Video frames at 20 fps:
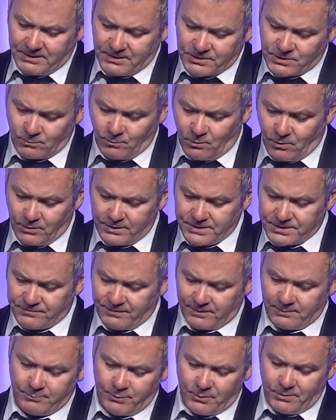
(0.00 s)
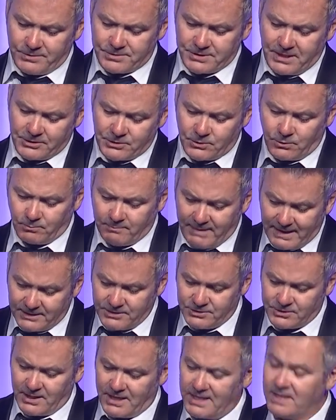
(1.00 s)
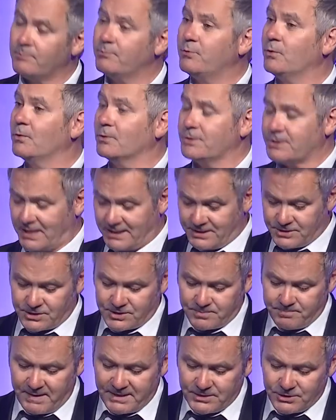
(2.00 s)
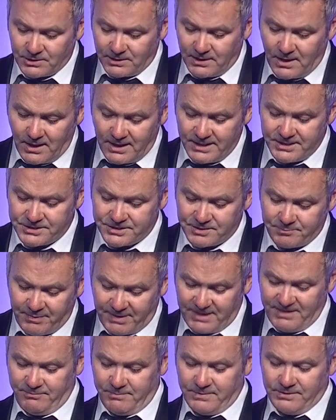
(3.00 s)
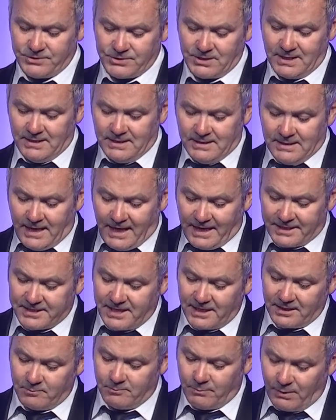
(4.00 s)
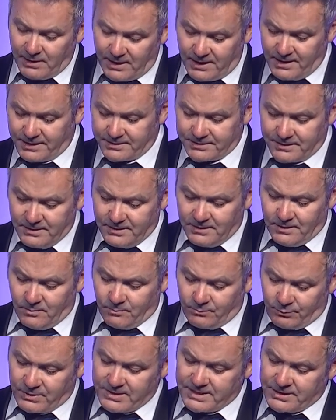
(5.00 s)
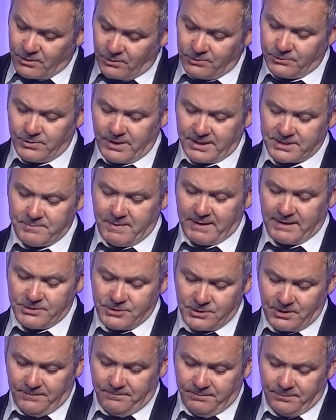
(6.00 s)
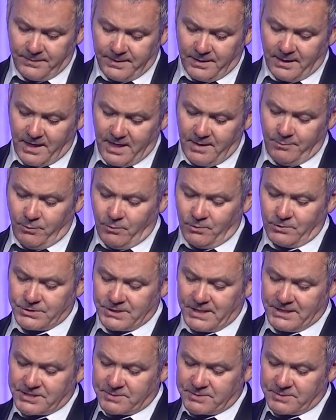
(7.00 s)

this award is Philip Burns, National Manager, Airports and Specialised Pavements, and Callum Bollard, Pre-Contracts Manager, Airports and